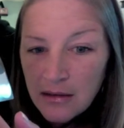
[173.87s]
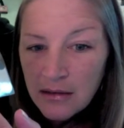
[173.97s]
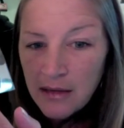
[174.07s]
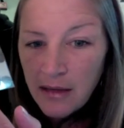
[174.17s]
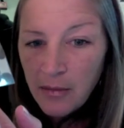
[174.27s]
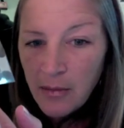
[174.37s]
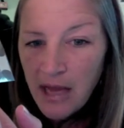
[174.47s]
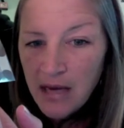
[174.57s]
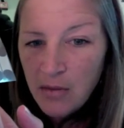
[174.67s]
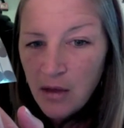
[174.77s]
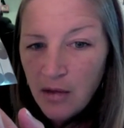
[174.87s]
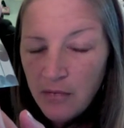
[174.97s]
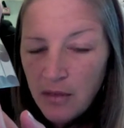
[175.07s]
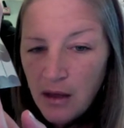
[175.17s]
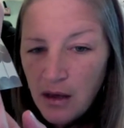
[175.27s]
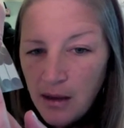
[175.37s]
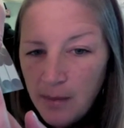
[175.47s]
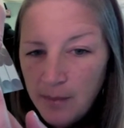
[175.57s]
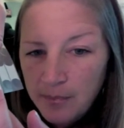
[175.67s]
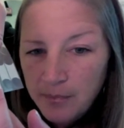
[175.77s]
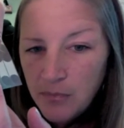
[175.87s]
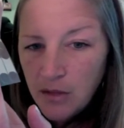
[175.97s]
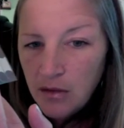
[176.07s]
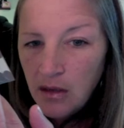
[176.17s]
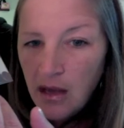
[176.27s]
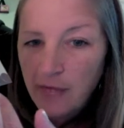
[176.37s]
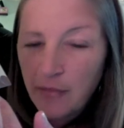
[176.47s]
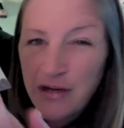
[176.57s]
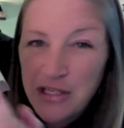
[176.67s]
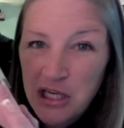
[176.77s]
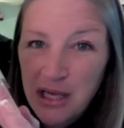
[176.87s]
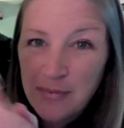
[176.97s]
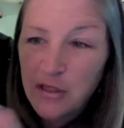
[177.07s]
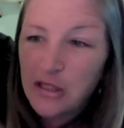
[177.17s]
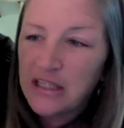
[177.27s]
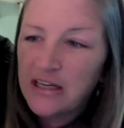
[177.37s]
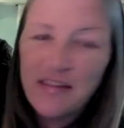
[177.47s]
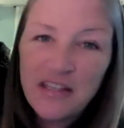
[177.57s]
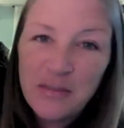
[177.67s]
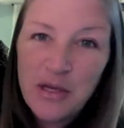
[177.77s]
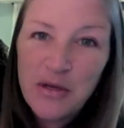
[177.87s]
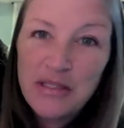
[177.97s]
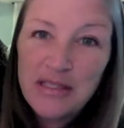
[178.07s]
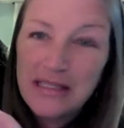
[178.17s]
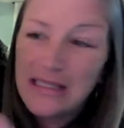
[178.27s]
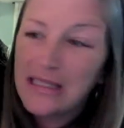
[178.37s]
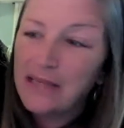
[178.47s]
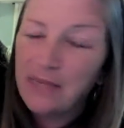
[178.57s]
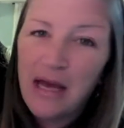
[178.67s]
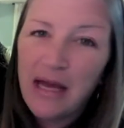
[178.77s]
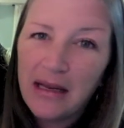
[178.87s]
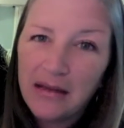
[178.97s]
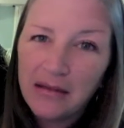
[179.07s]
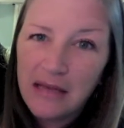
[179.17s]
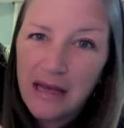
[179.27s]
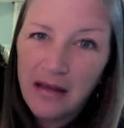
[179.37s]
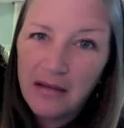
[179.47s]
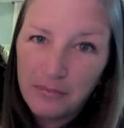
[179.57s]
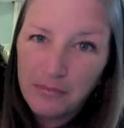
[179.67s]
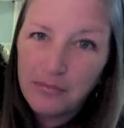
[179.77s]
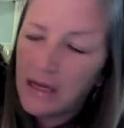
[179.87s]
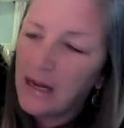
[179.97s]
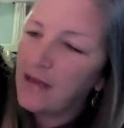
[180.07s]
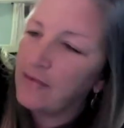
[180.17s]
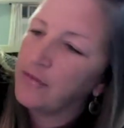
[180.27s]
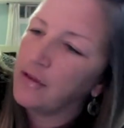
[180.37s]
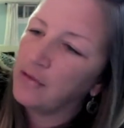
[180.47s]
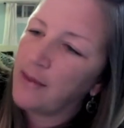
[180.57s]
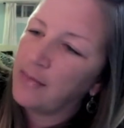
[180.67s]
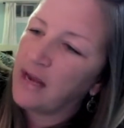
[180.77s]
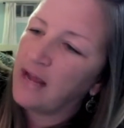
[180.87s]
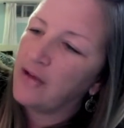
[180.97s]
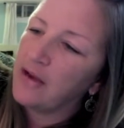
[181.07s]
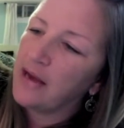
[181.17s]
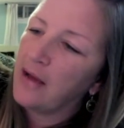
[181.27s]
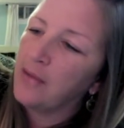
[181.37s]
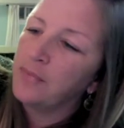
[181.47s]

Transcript: Now the bottom of the French tips are clear, and that's why you can see the nail that I have, the wrap that I have on now.